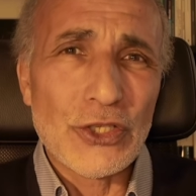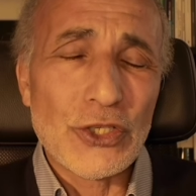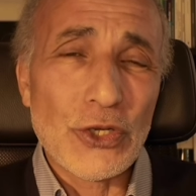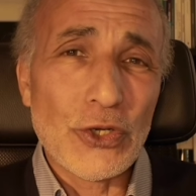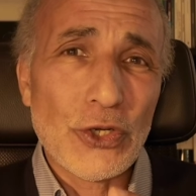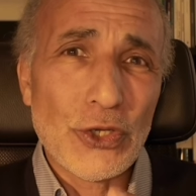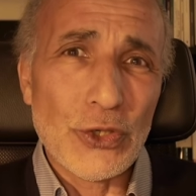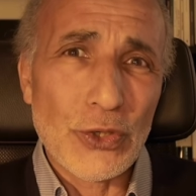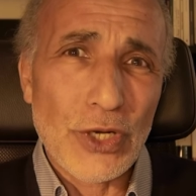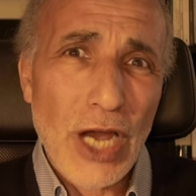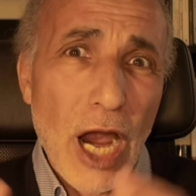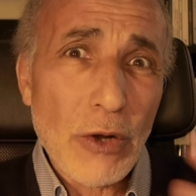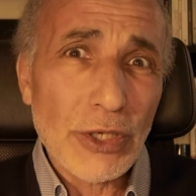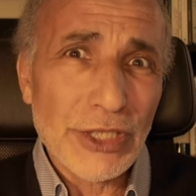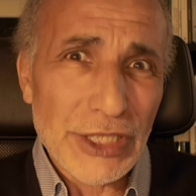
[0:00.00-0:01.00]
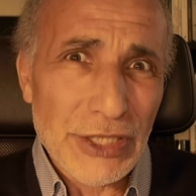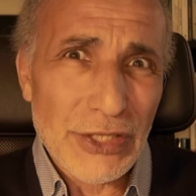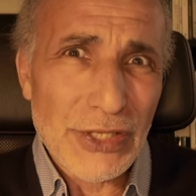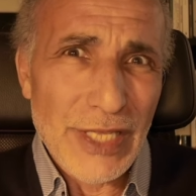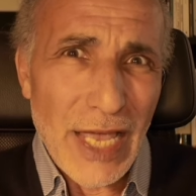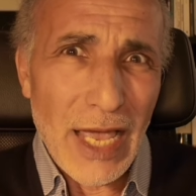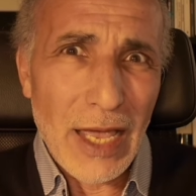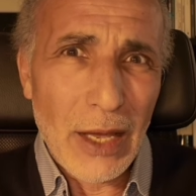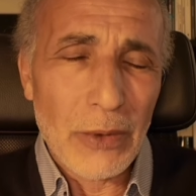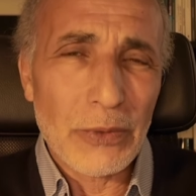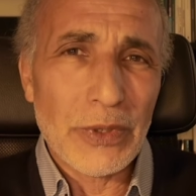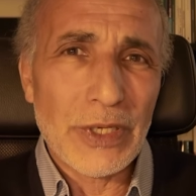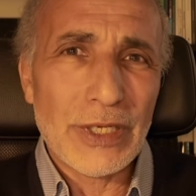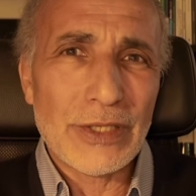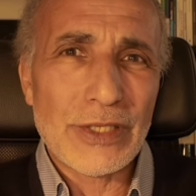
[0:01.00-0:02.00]
So your cowardice
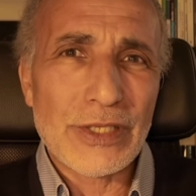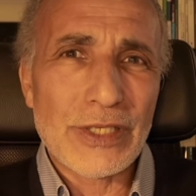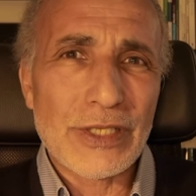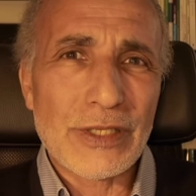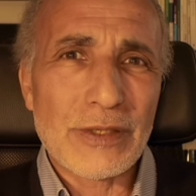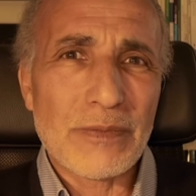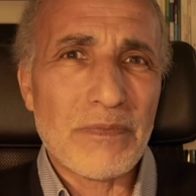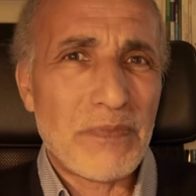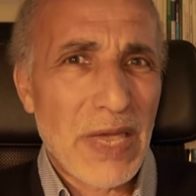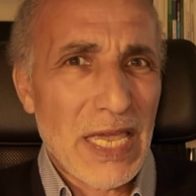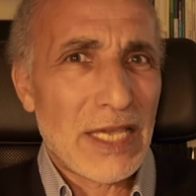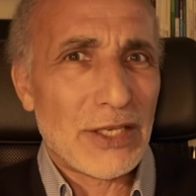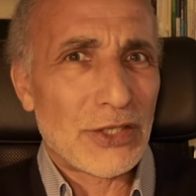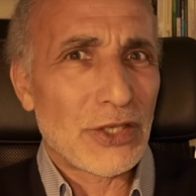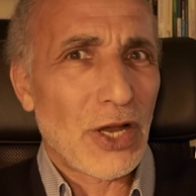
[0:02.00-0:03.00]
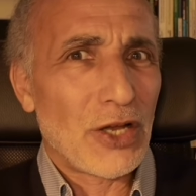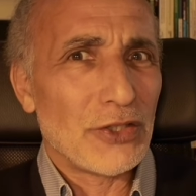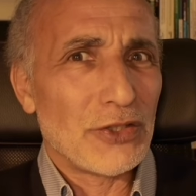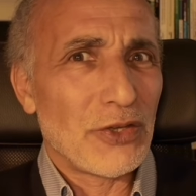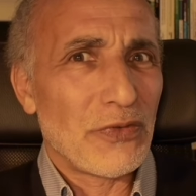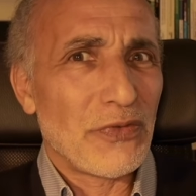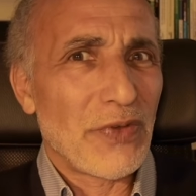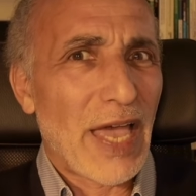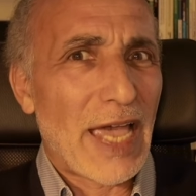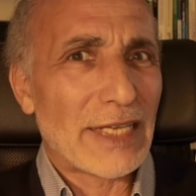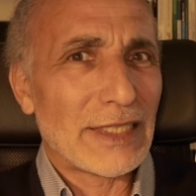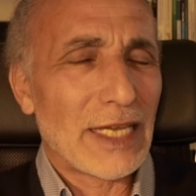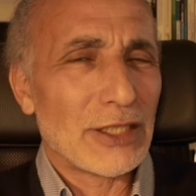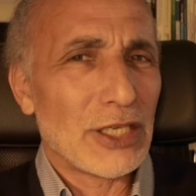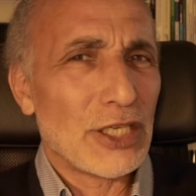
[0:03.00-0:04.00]
now, it's based on the
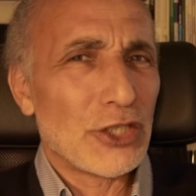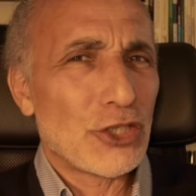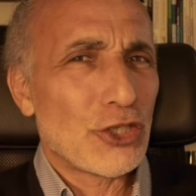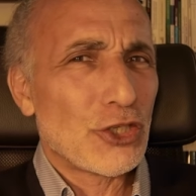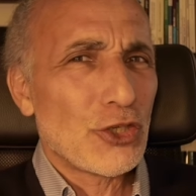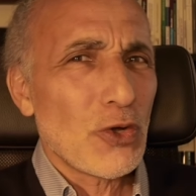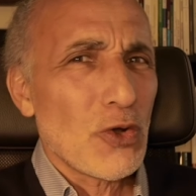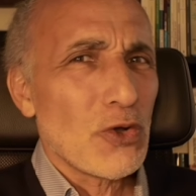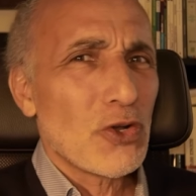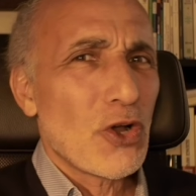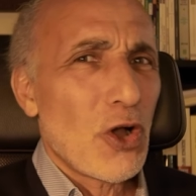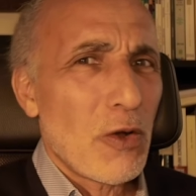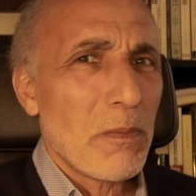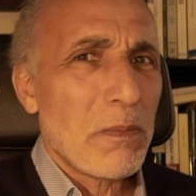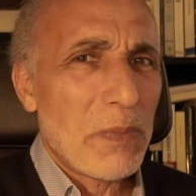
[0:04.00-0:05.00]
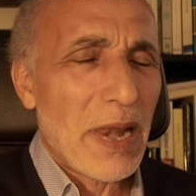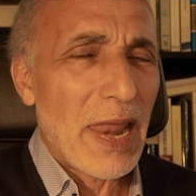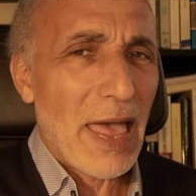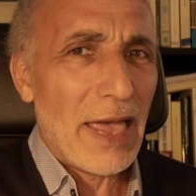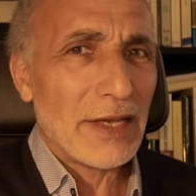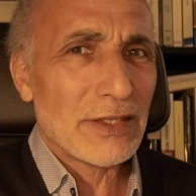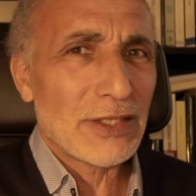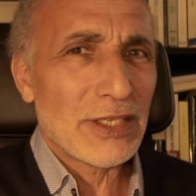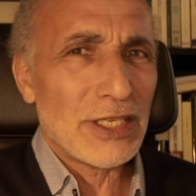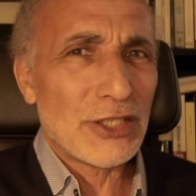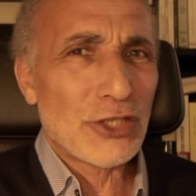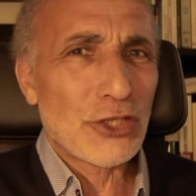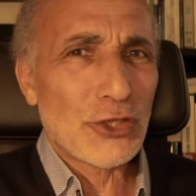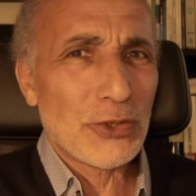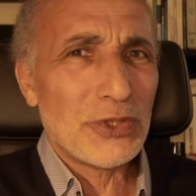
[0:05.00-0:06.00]
fact that it's so complex,
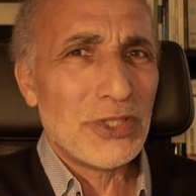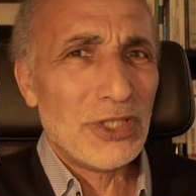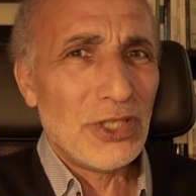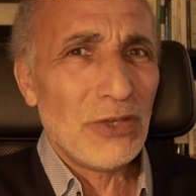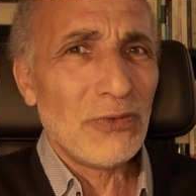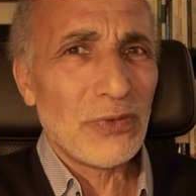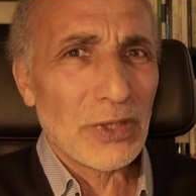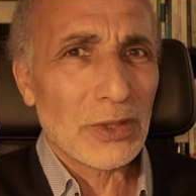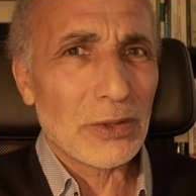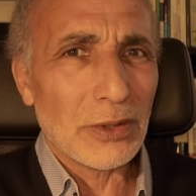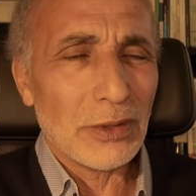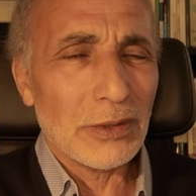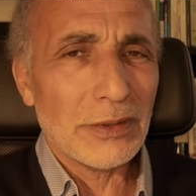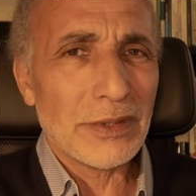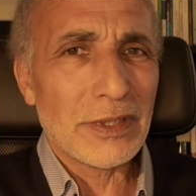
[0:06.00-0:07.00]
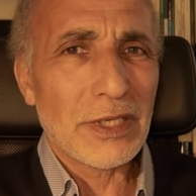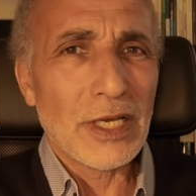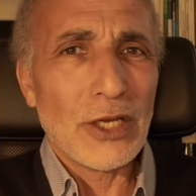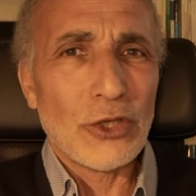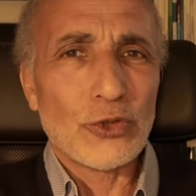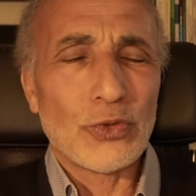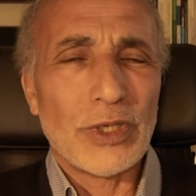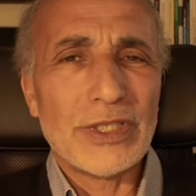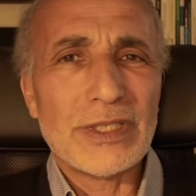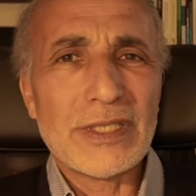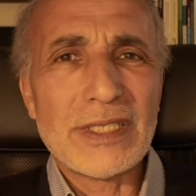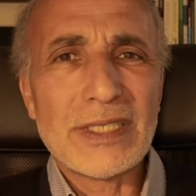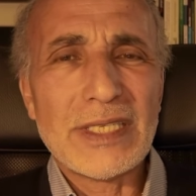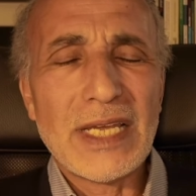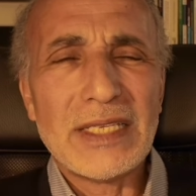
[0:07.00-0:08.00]
it's so difficult to
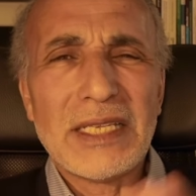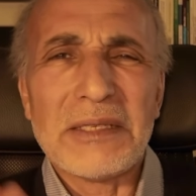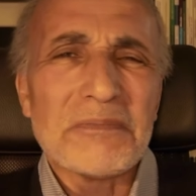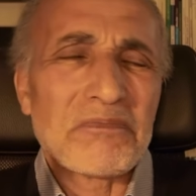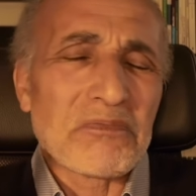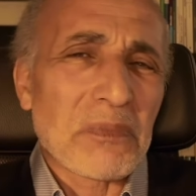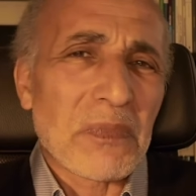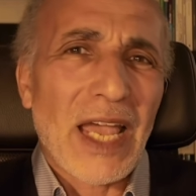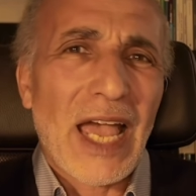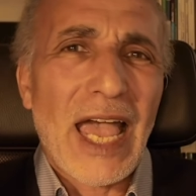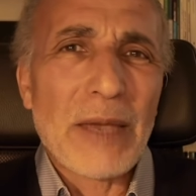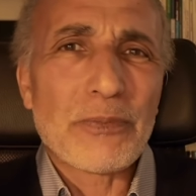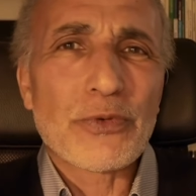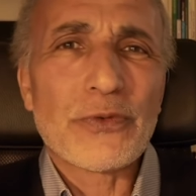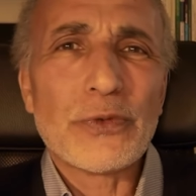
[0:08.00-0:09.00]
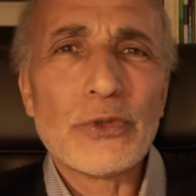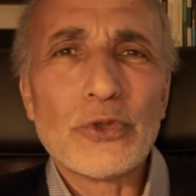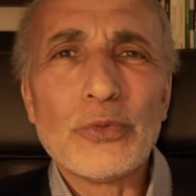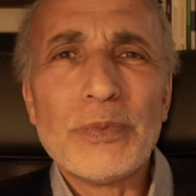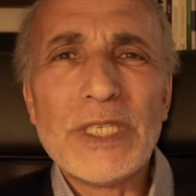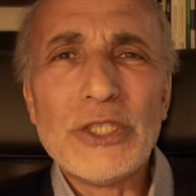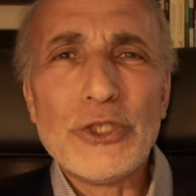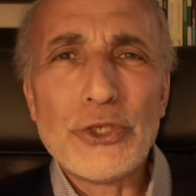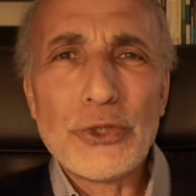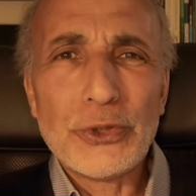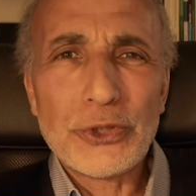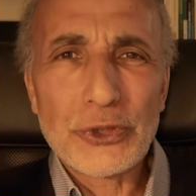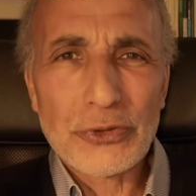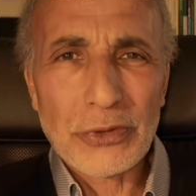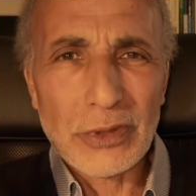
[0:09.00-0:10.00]
understand that I prefer to be
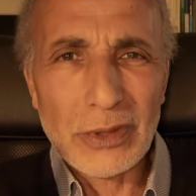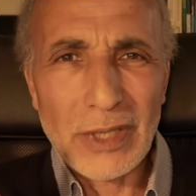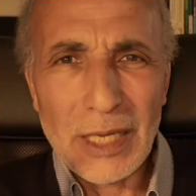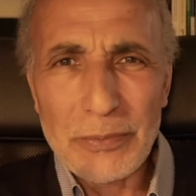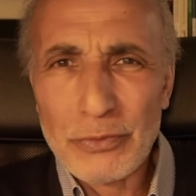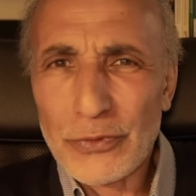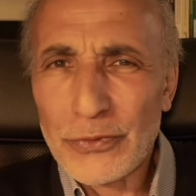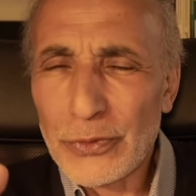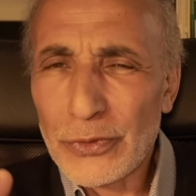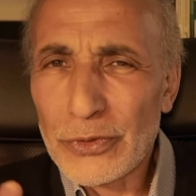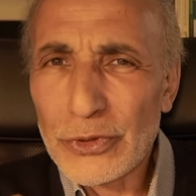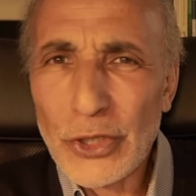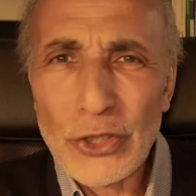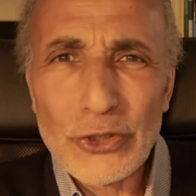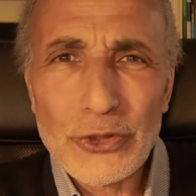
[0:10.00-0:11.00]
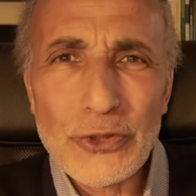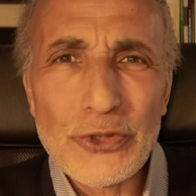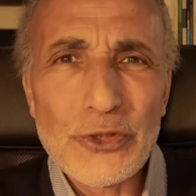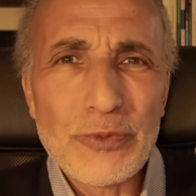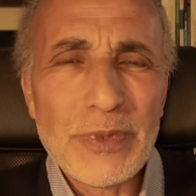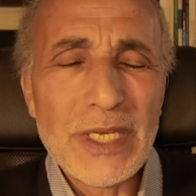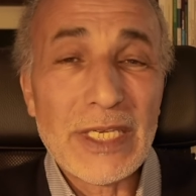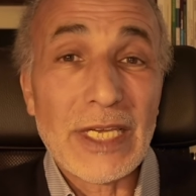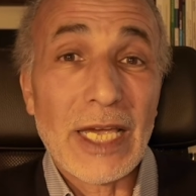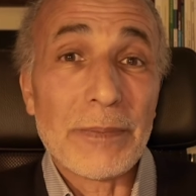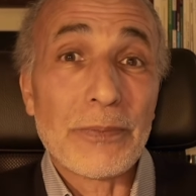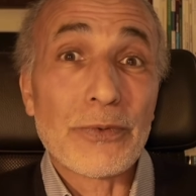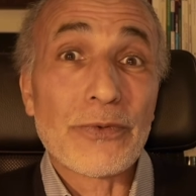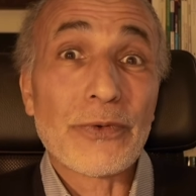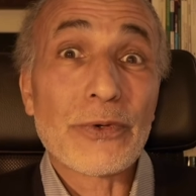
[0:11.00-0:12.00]
neutral, I prefer not to speak, I
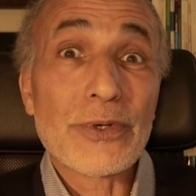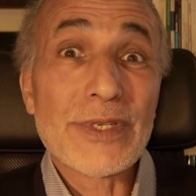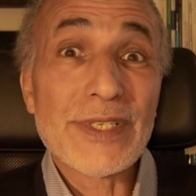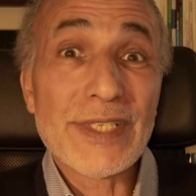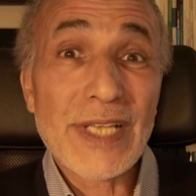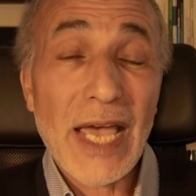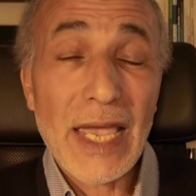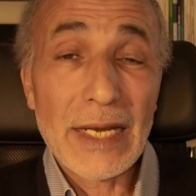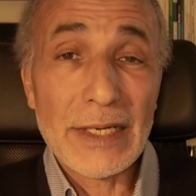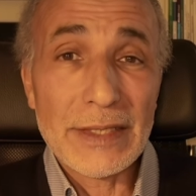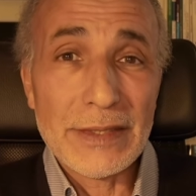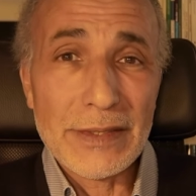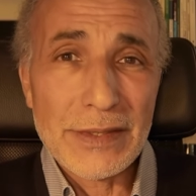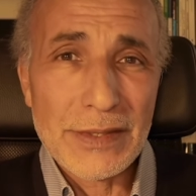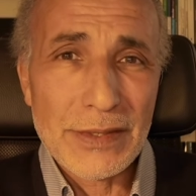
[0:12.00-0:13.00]
prefer silence.